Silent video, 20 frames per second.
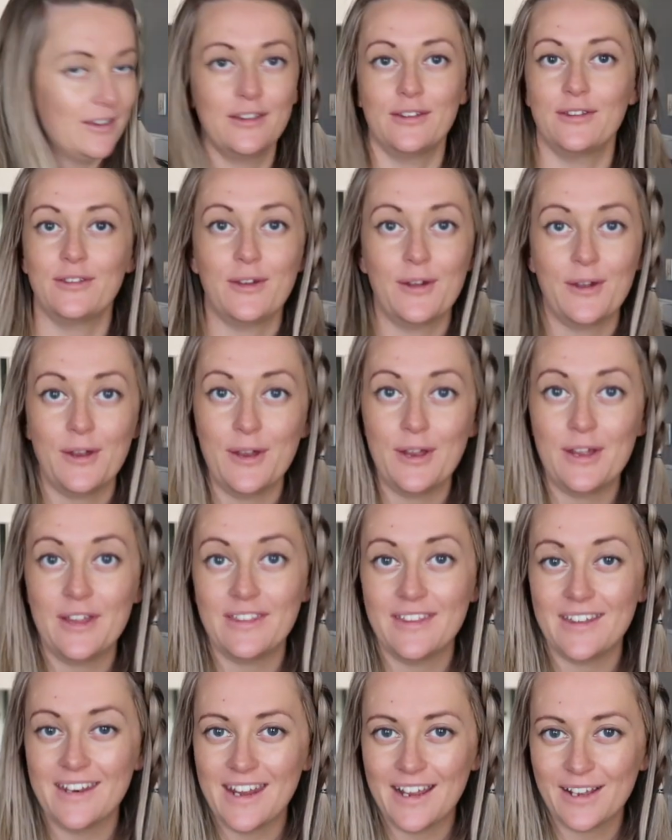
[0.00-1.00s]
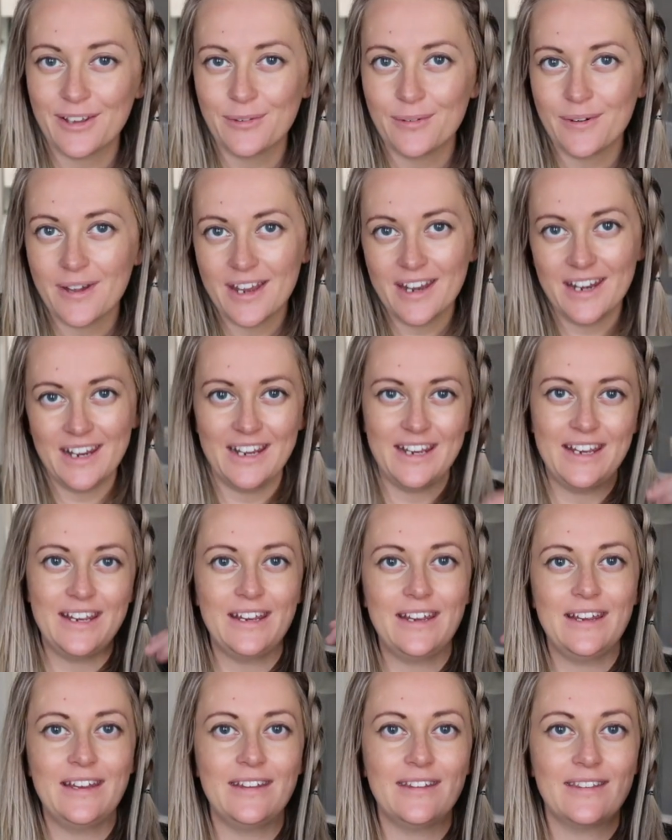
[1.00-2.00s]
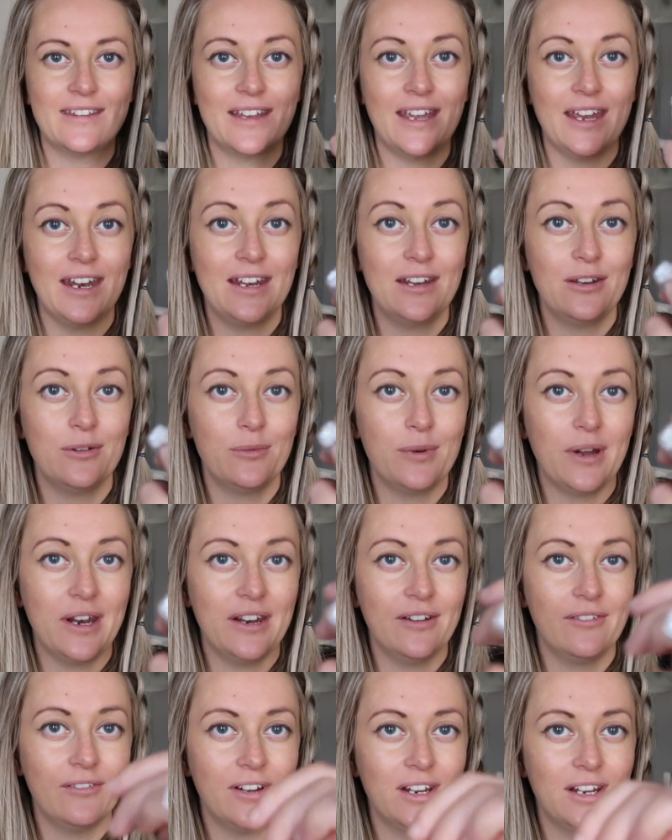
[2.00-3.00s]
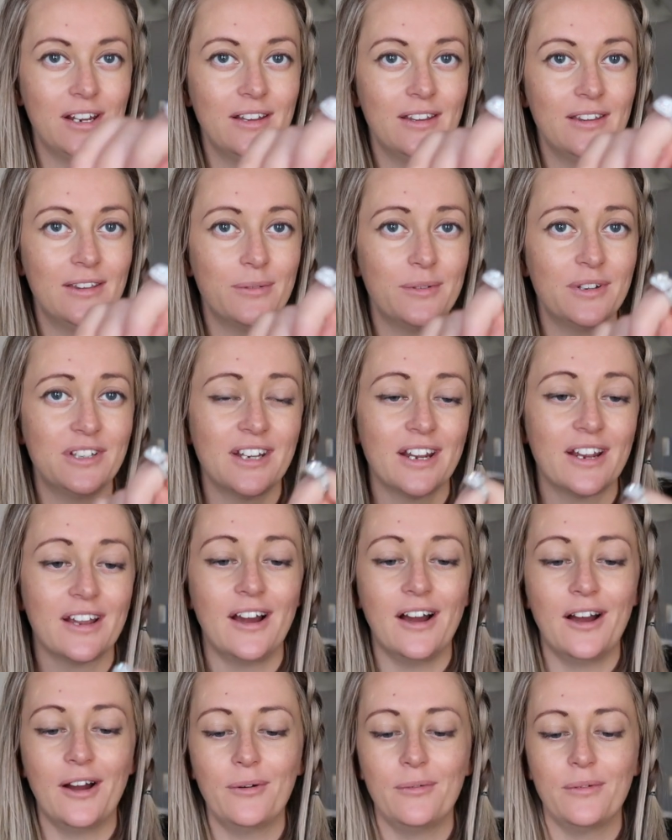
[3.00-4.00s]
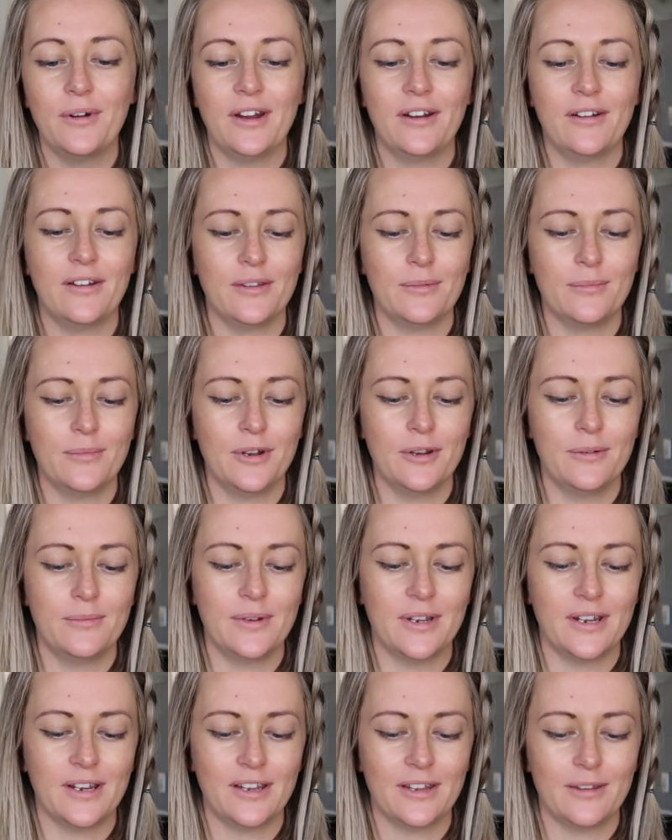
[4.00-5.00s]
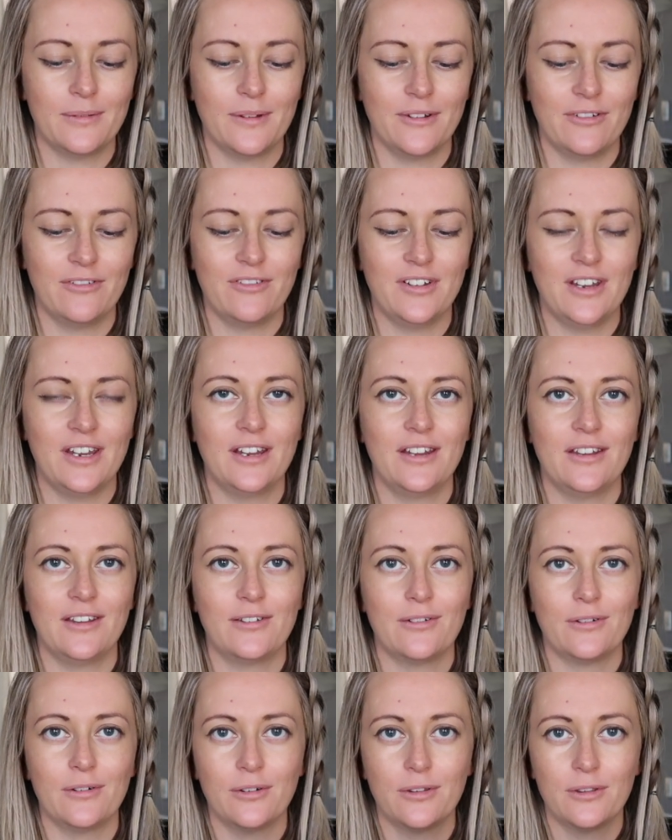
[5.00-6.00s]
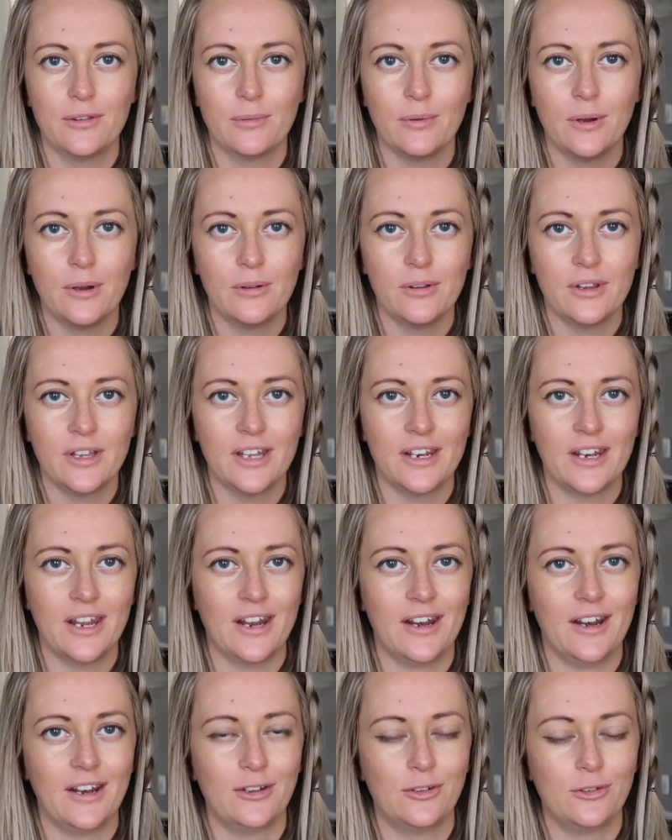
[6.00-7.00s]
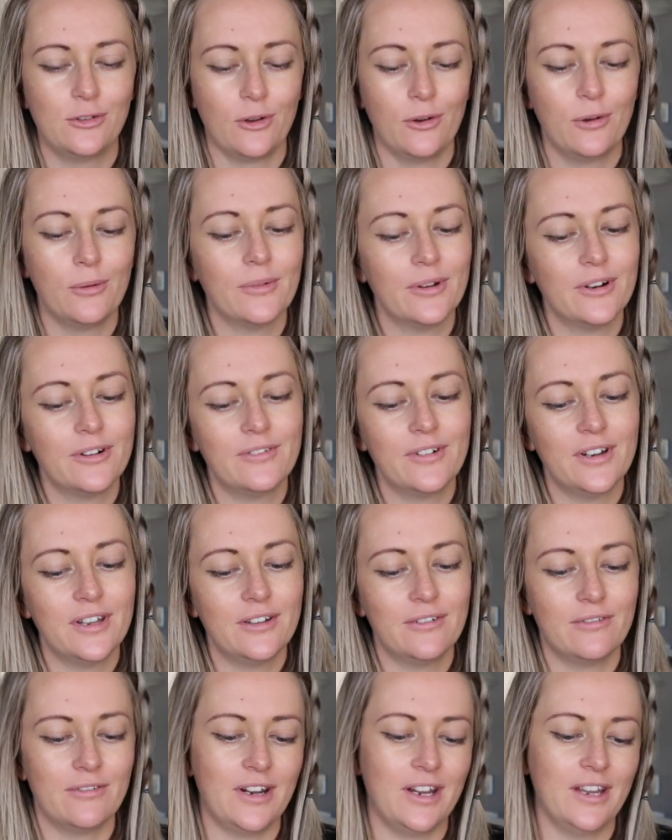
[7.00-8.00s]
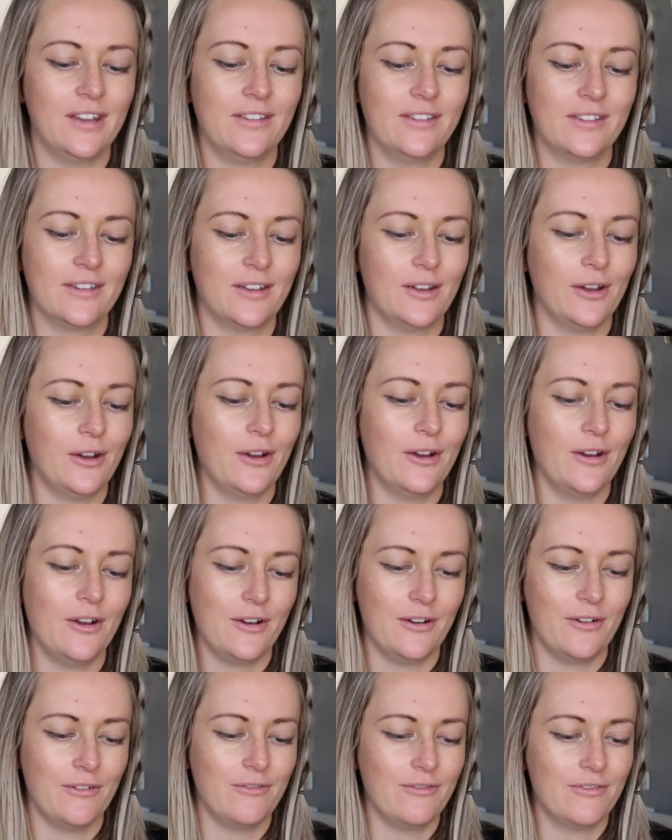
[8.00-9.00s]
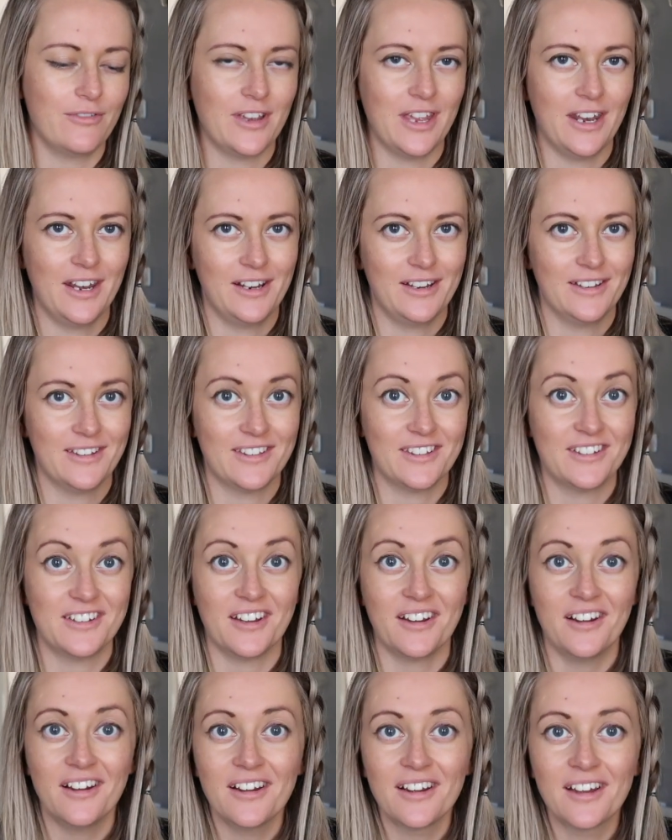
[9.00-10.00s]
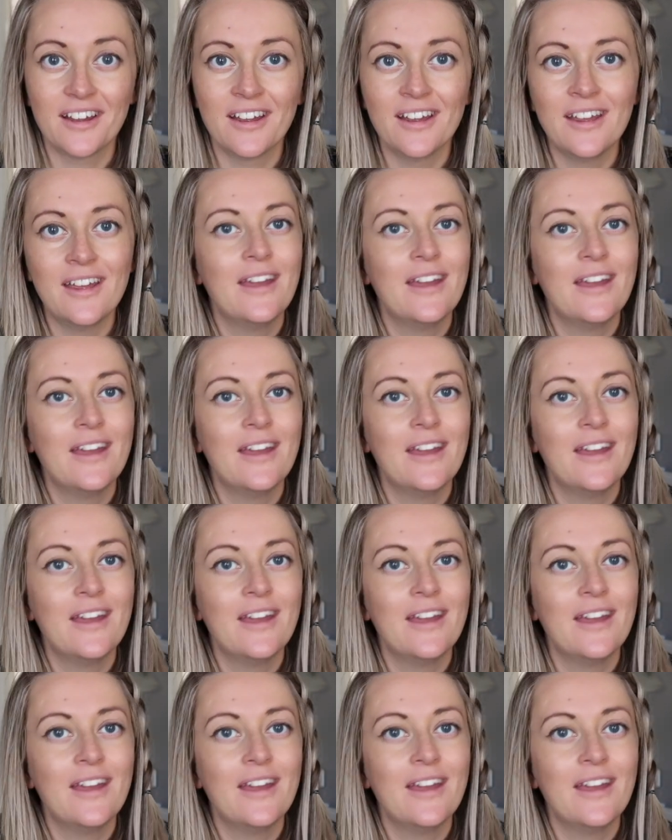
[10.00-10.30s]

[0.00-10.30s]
So the next one is getting the wedding rings, which I can't wear at the moment because my fingers are all swollen and I don't want to run the risk of getting it stuck.